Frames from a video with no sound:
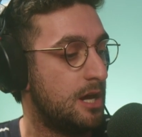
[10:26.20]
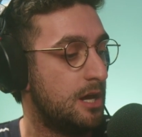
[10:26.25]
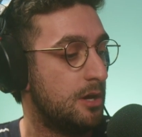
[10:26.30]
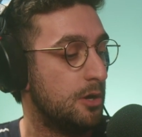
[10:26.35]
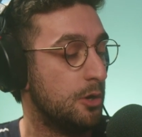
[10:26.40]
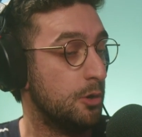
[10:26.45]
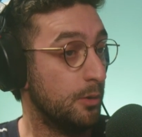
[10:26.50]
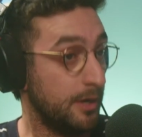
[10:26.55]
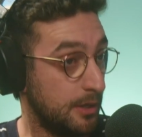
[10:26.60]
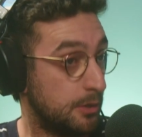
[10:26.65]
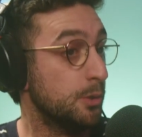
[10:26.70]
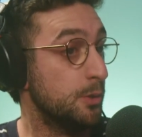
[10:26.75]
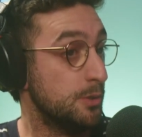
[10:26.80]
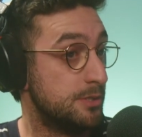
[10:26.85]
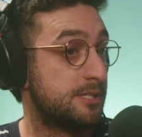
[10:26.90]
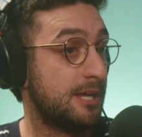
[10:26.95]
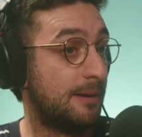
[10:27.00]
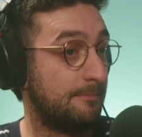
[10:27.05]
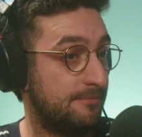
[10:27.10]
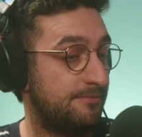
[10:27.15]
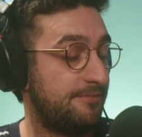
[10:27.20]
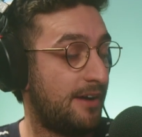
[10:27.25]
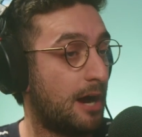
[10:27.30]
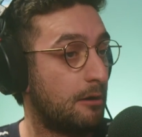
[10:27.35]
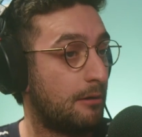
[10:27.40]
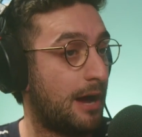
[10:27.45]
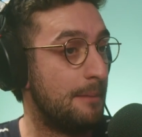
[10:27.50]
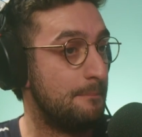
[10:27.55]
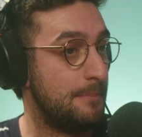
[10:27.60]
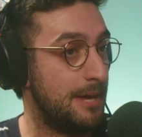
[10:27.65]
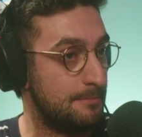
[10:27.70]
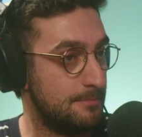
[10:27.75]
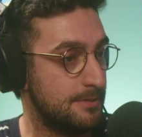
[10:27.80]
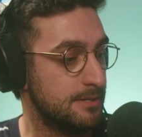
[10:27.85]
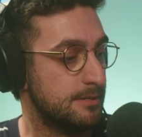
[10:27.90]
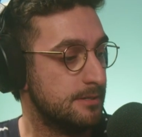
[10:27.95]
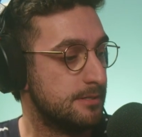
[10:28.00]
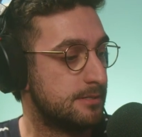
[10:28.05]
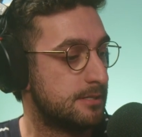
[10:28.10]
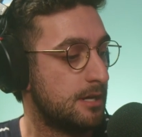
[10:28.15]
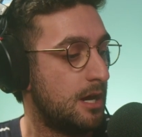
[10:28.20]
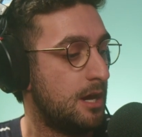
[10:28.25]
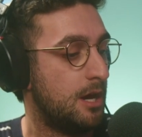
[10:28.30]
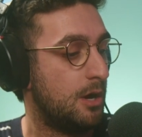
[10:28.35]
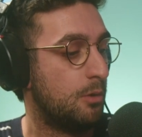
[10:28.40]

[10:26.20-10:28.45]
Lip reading: who includes some far-right members,